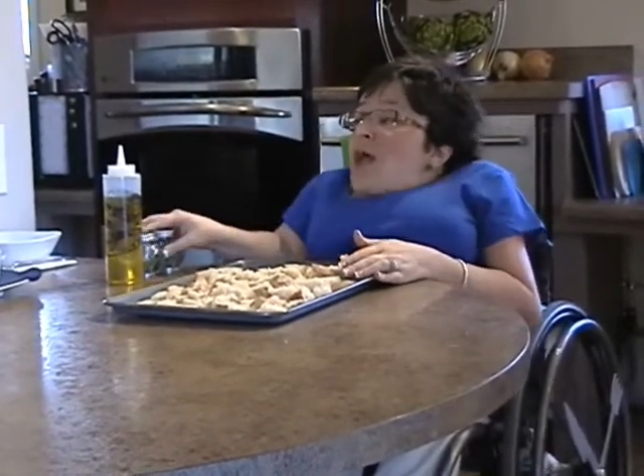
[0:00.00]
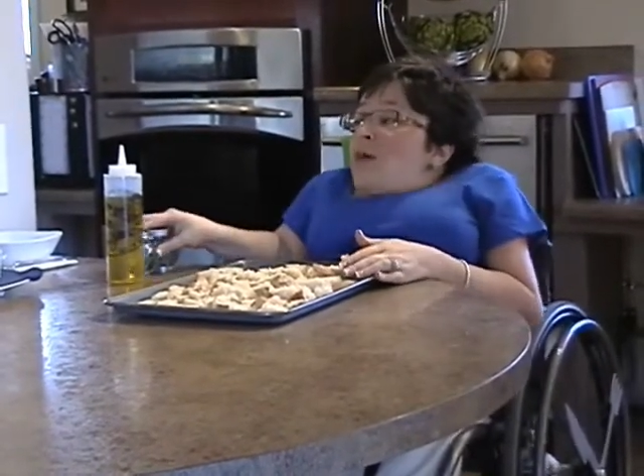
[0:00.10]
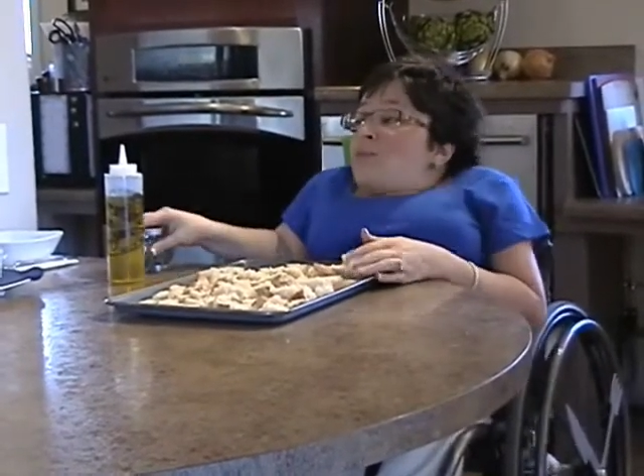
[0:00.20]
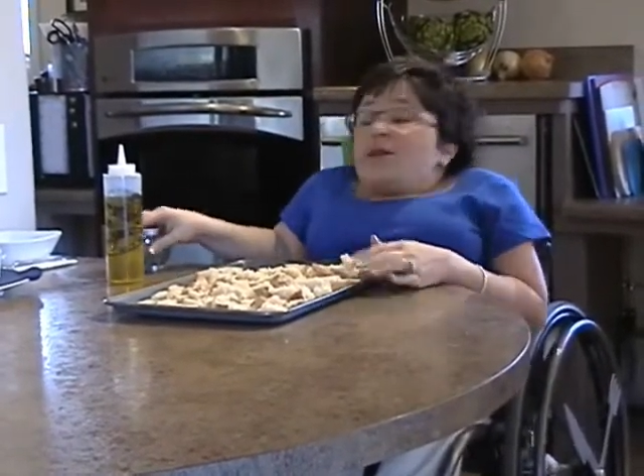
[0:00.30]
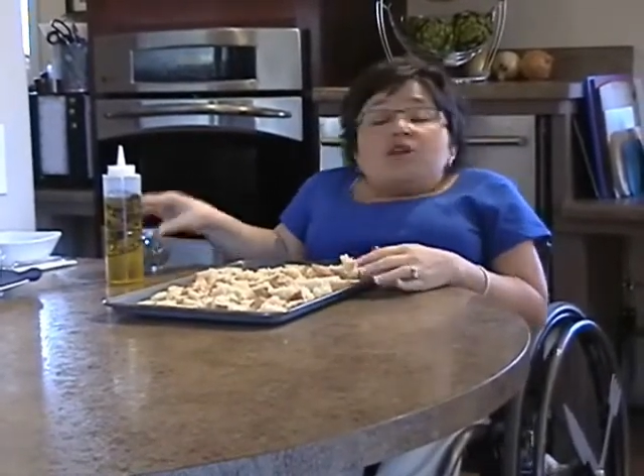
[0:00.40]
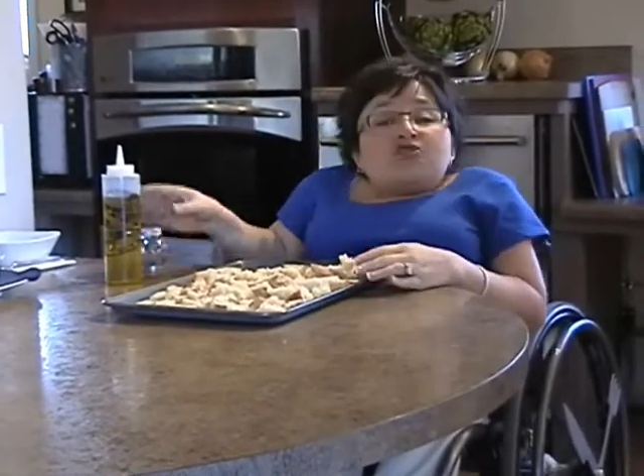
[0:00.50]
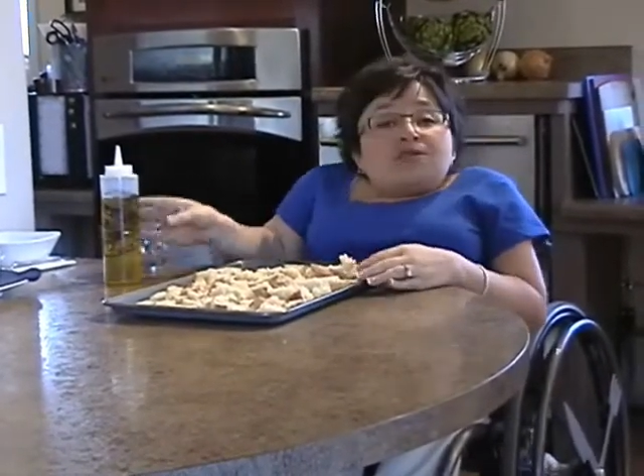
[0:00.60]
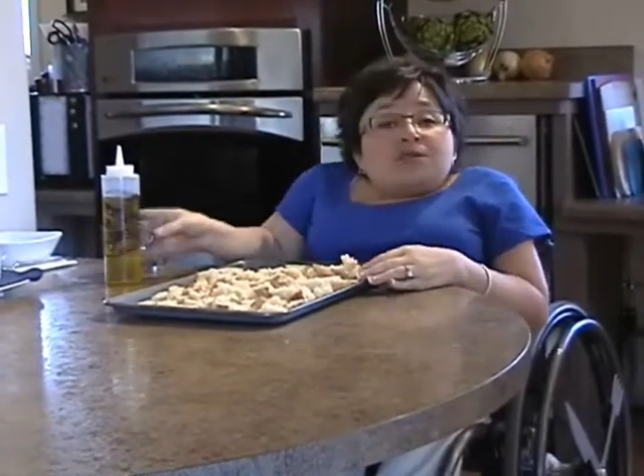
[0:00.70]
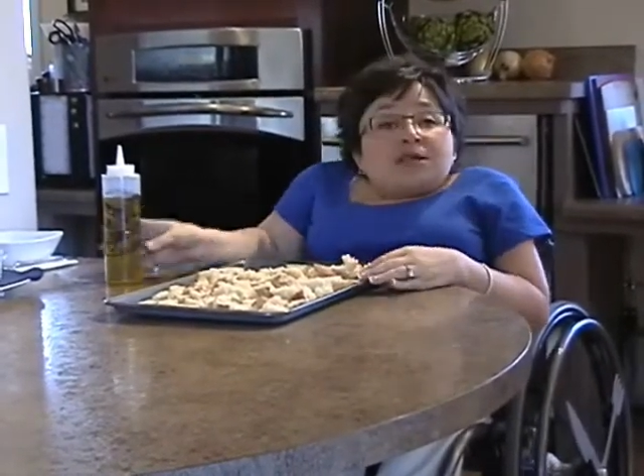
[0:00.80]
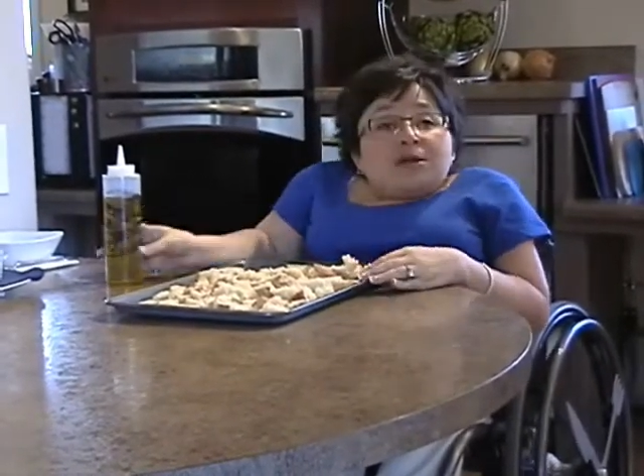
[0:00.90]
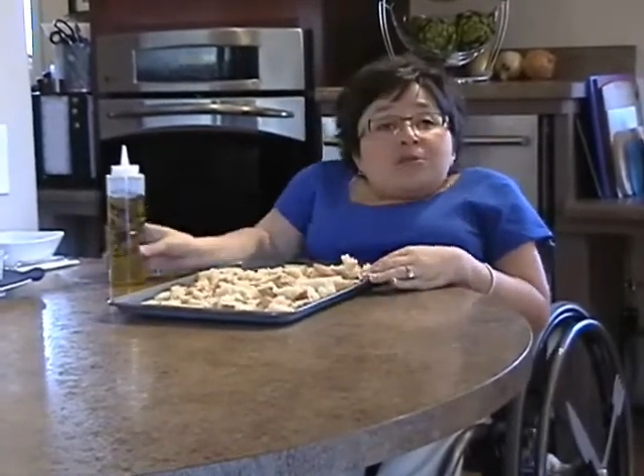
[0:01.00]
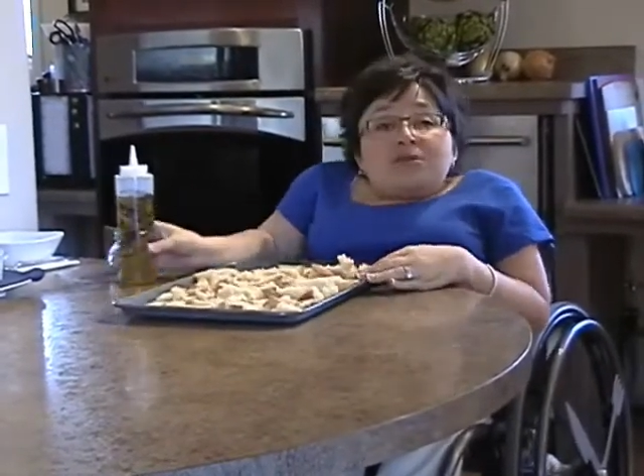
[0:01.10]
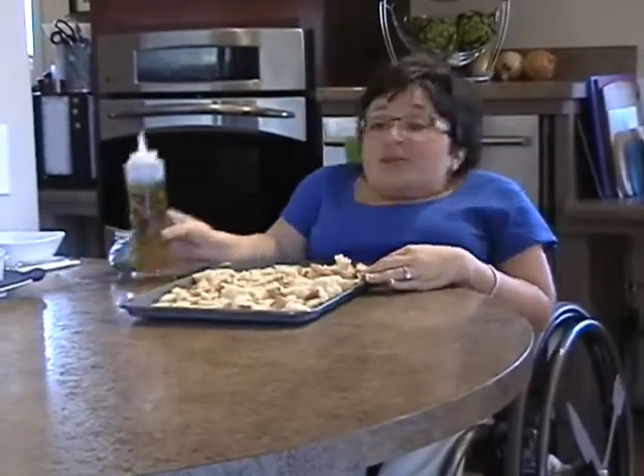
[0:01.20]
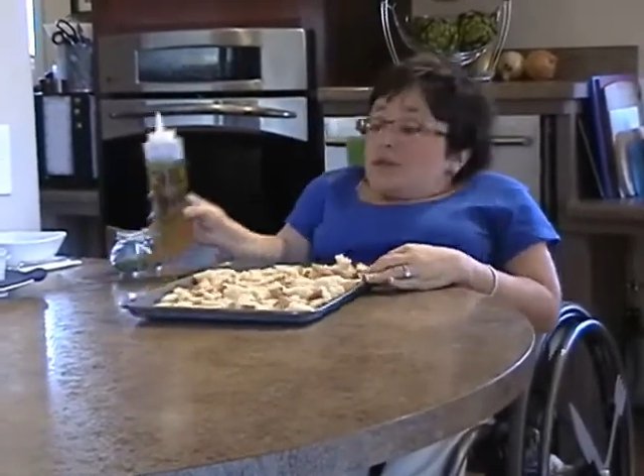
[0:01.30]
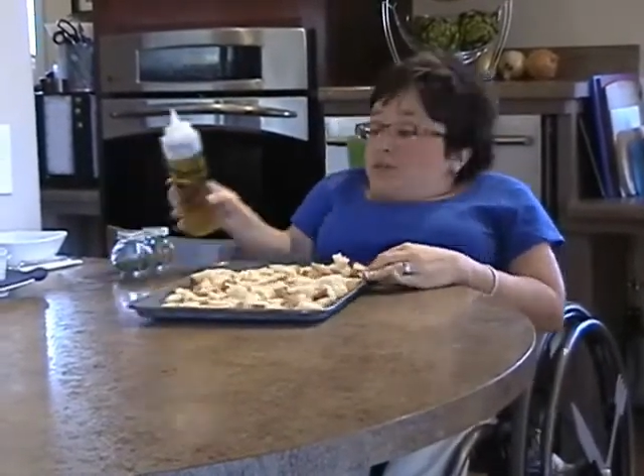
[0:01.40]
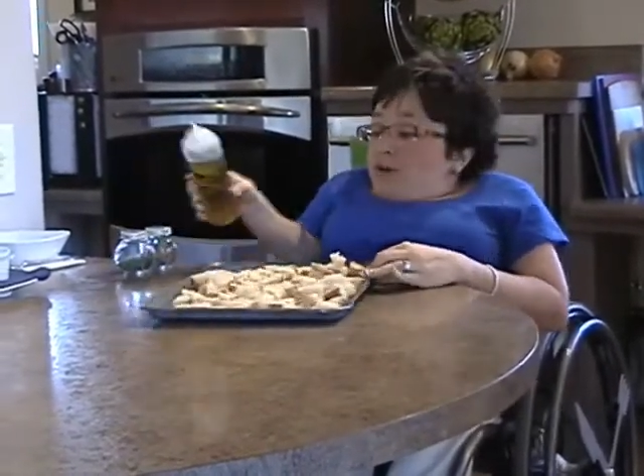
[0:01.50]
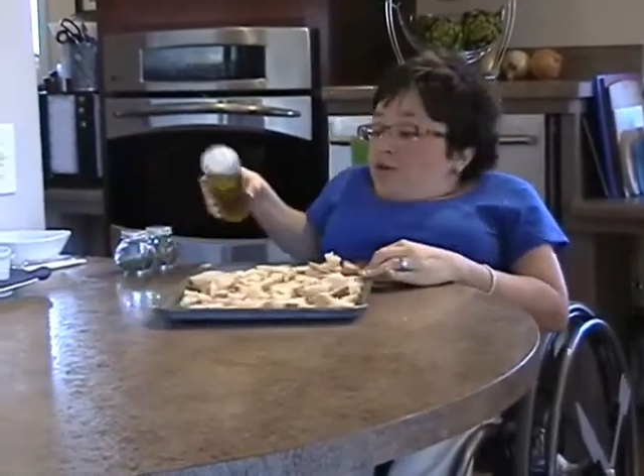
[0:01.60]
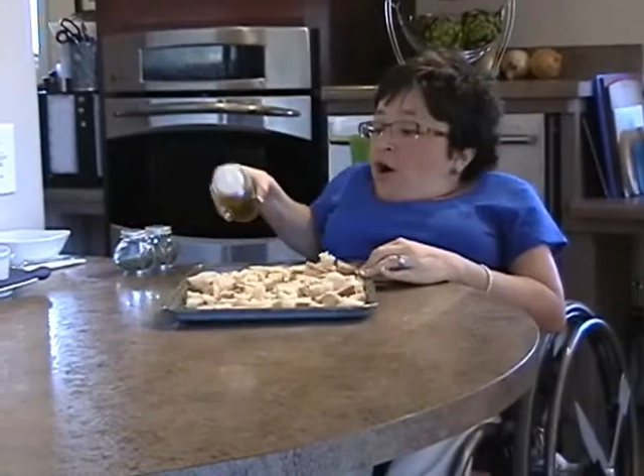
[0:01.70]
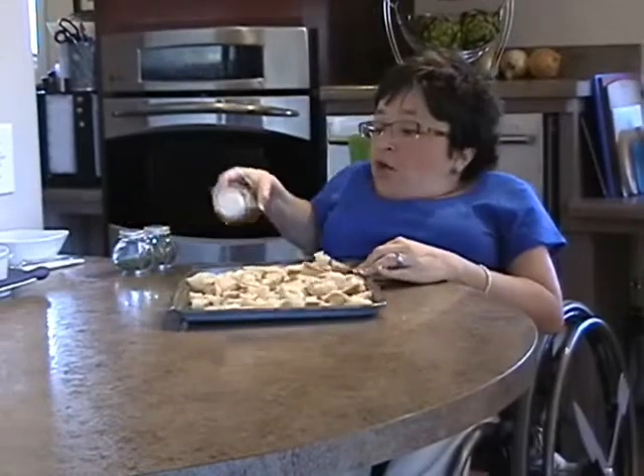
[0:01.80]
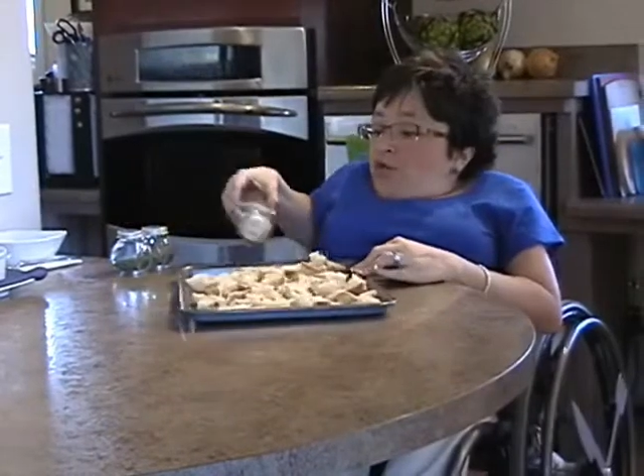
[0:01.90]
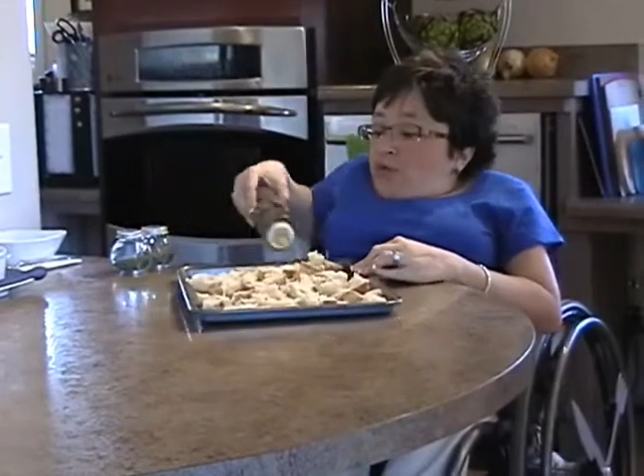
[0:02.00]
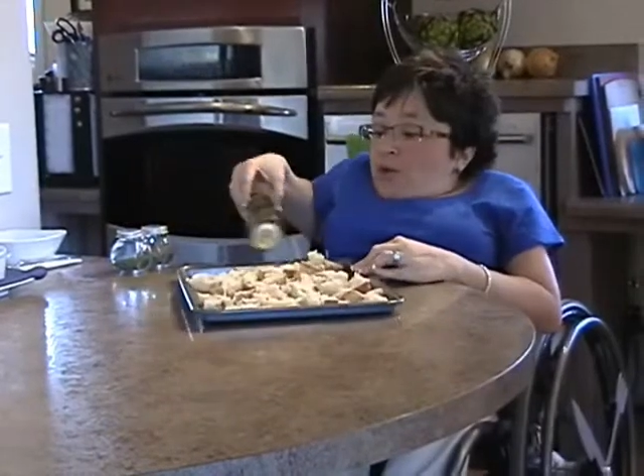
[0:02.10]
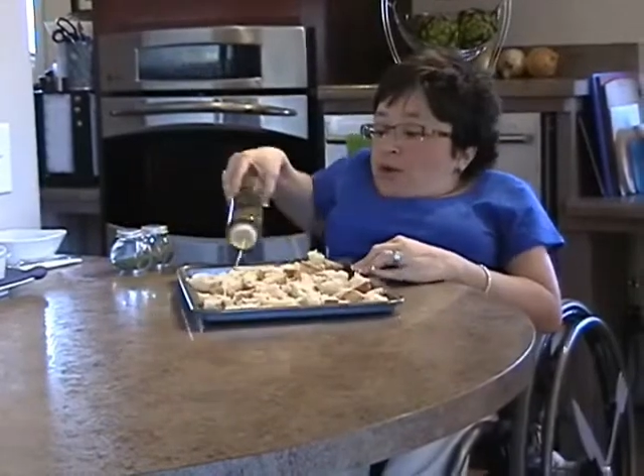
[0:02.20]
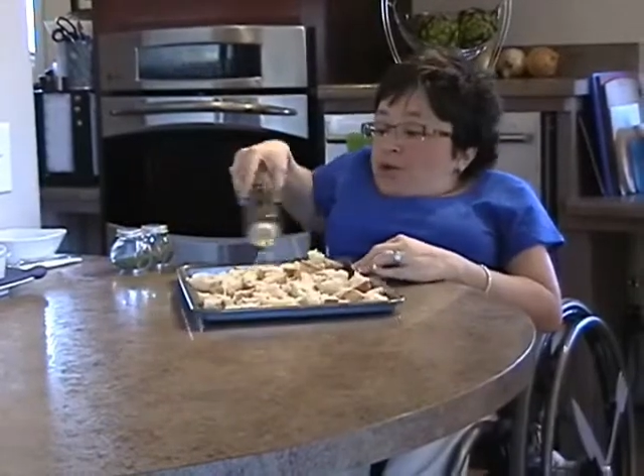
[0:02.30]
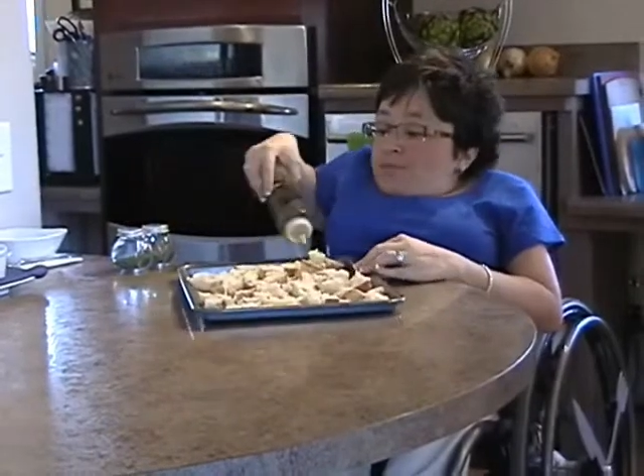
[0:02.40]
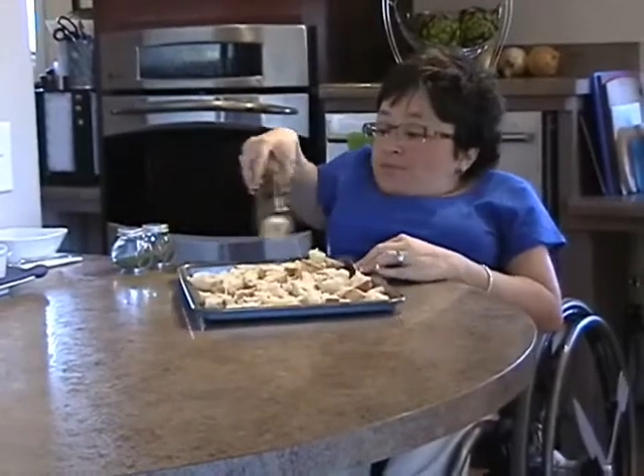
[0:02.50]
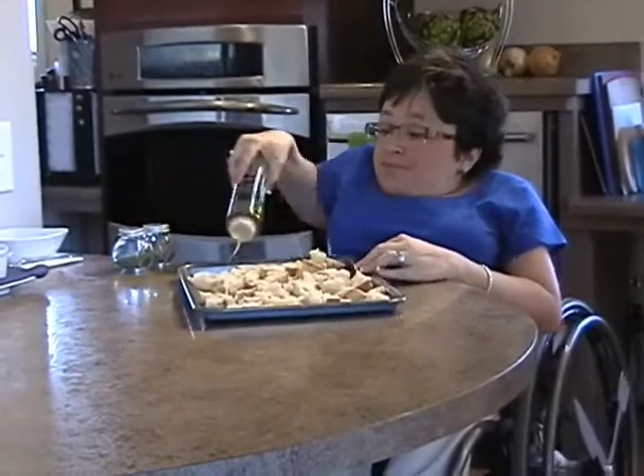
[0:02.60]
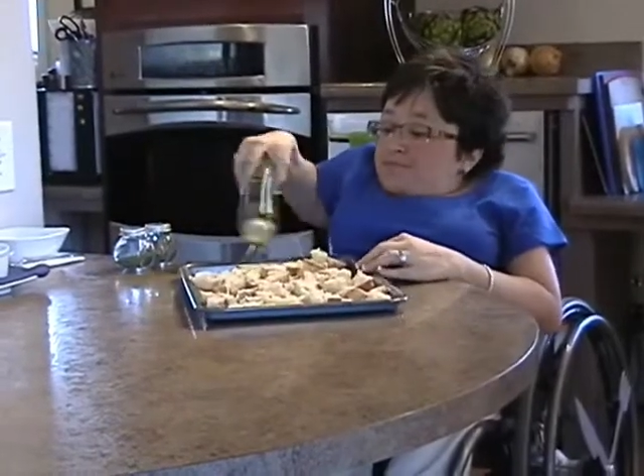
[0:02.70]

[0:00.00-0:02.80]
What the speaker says: And we're going to drizzle it with a little bit of olive oil,